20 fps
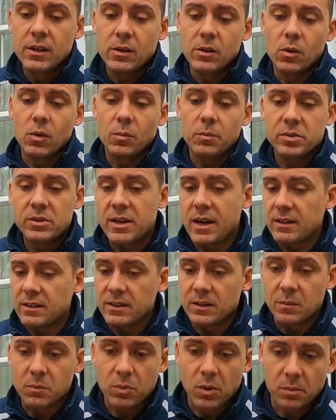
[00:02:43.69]
you're
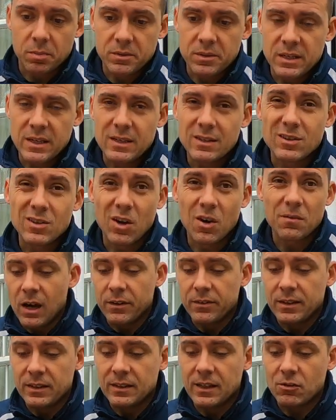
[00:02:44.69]
protecting the property, so
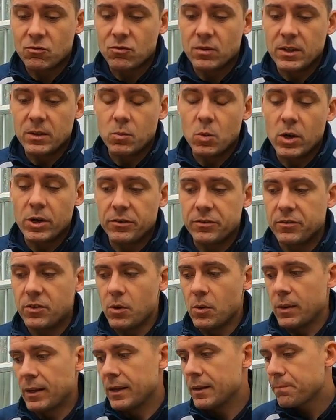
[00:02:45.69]
I think that's really worth
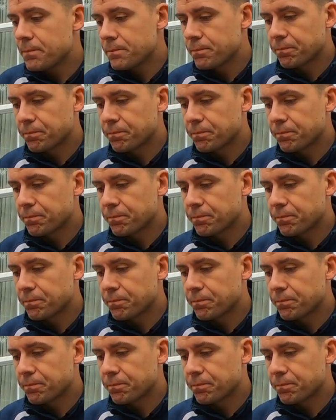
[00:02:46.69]
doing.